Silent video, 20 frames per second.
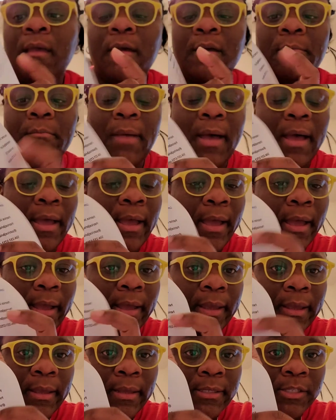
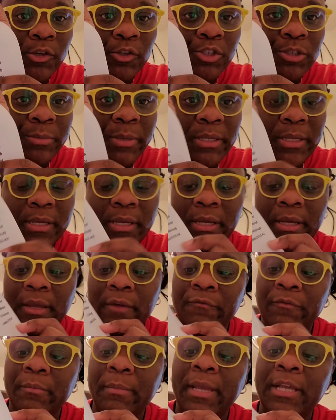my social media
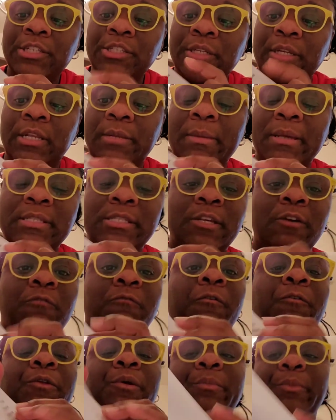information, and my cell
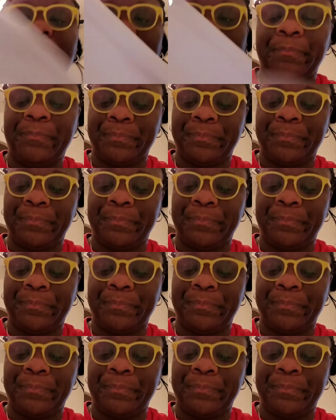phone number.